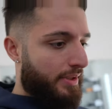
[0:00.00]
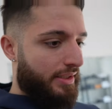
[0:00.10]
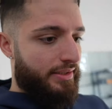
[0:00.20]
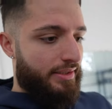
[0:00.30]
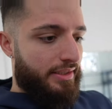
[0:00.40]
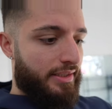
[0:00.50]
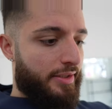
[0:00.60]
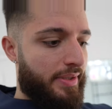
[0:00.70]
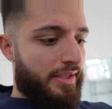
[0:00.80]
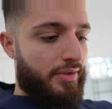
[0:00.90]
because
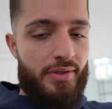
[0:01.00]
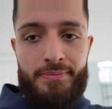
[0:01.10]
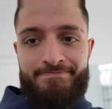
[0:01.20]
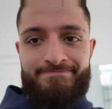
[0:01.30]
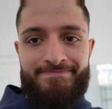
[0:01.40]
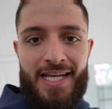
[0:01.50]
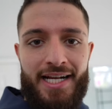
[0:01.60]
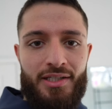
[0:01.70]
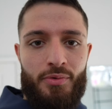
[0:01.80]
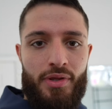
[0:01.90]
it's been a little
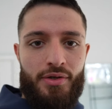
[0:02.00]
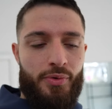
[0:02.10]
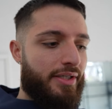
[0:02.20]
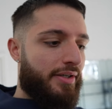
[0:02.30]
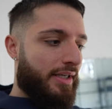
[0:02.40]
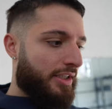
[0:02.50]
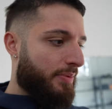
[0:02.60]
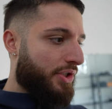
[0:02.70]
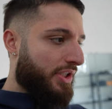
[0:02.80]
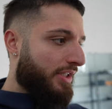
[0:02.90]
hectic without no internet,
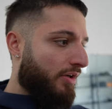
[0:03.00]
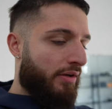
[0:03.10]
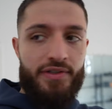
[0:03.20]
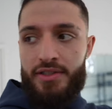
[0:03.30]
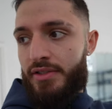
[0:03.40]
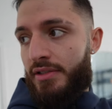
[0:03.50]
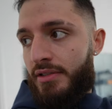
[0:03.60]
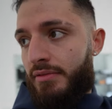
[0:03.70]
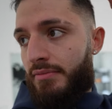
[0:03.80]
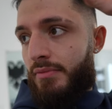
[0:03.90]
especially in the
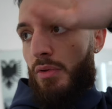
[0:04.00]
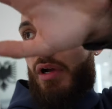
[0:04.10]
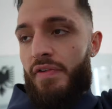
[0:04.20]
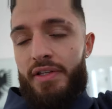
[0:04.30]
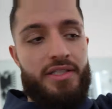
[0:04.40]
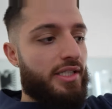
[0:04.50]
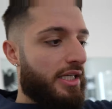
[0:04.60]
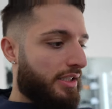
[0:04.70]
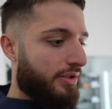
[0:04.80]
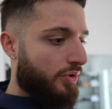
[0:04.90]
office, the Wi-Fi doesn't
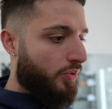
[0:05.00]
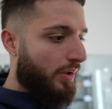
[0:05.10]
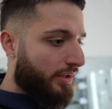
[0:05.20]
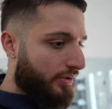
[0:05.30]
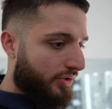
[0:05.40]
get here too well.